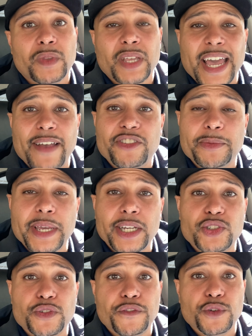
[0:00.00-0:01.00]
Have some
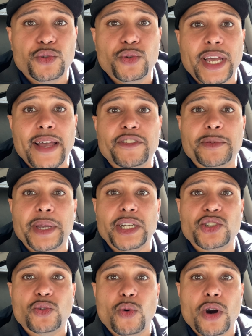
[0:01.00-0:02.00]
extra food, have some
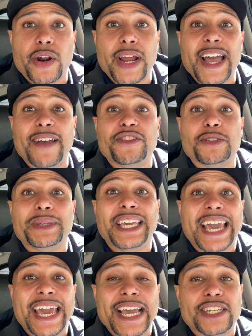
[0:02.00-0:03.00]
extra water, have some
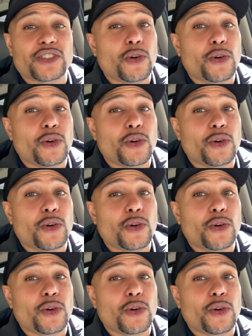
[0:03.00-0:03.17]
cash.